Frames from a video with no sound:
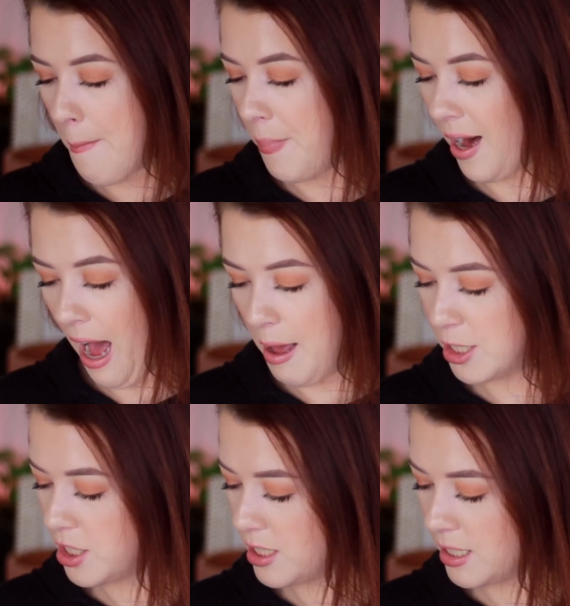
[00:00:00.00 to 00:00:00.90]
but I
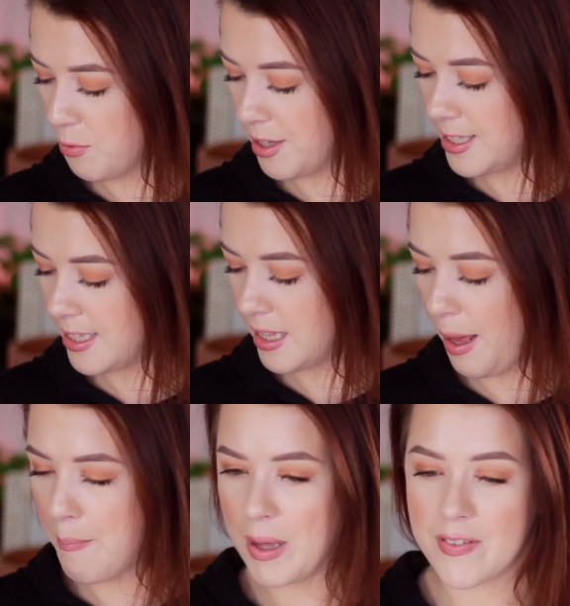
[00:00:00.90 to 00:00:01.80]
just didn't really see
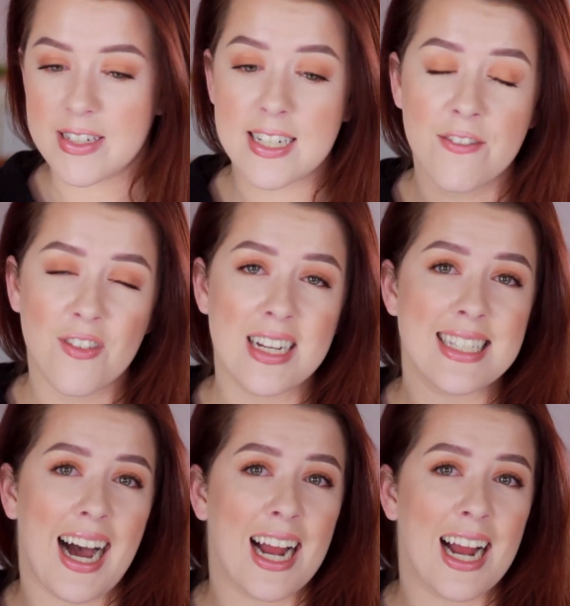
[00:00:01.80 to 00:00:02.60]
that big of a difference.